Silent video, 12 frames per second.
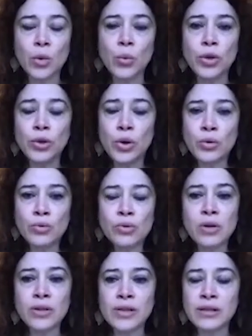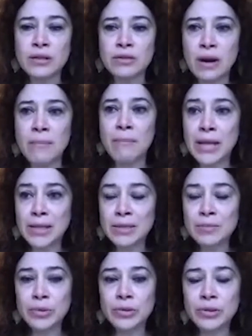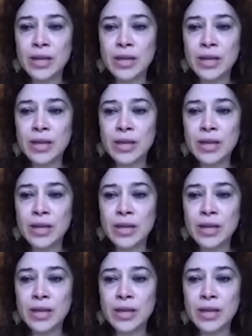We know that there are multiple